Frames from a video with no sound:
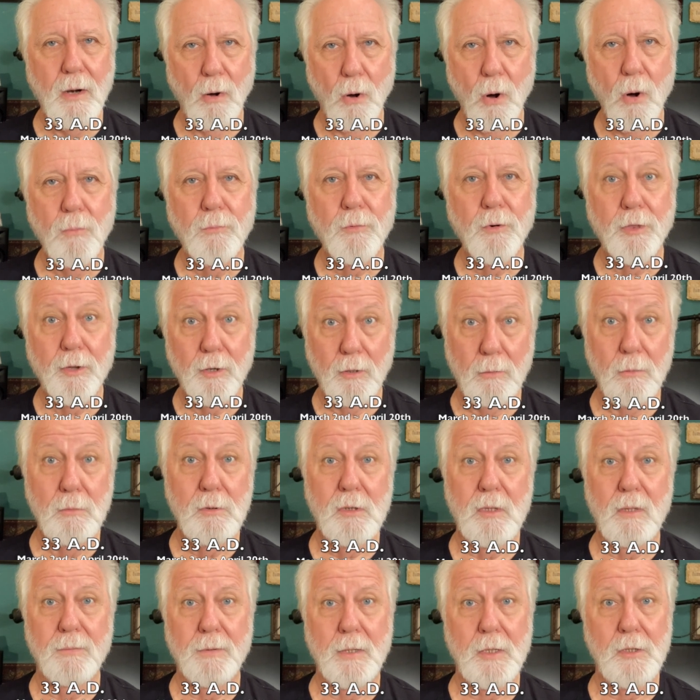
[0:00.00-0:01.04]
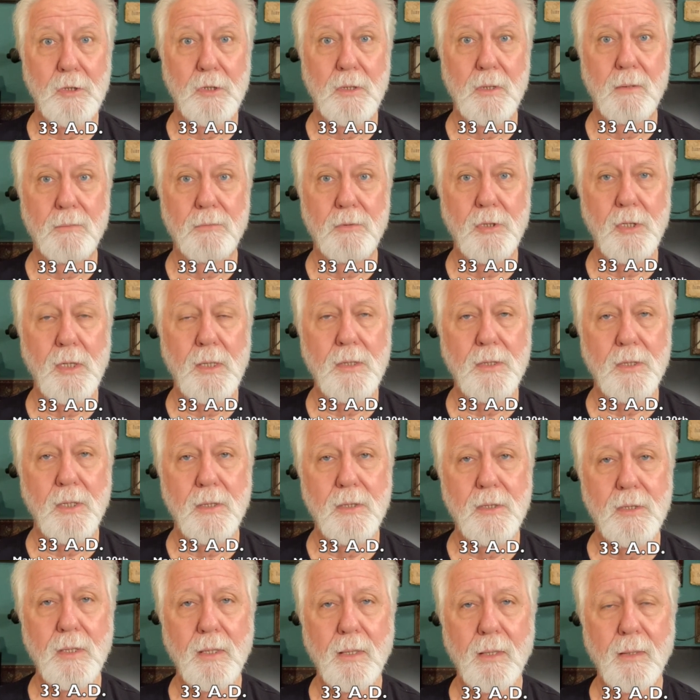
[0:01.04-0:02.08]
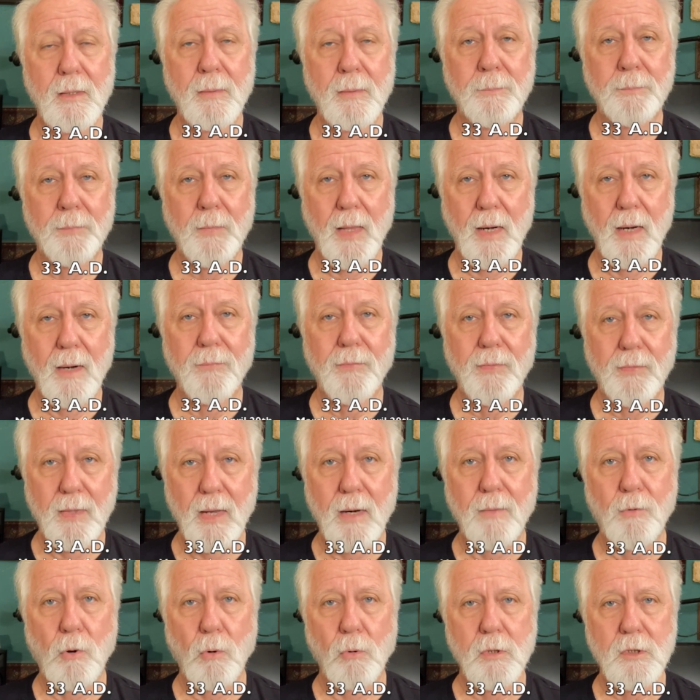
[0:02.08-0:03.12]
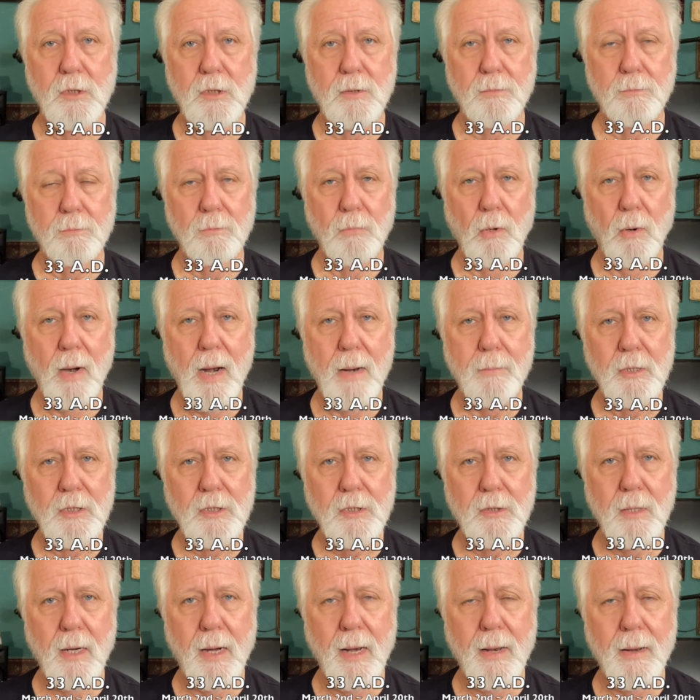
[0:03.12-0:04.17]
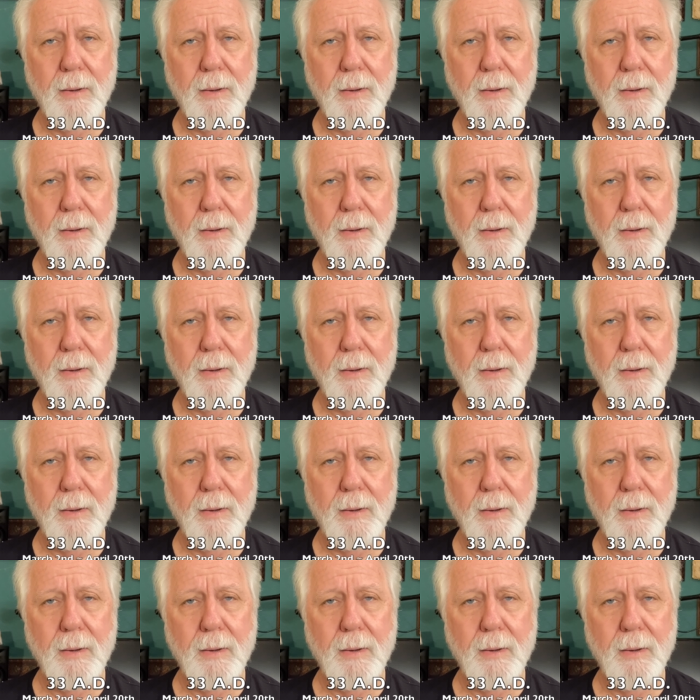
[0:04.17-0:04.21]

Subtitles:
over the crucifixion of Jesus, and then of course, Barabbas.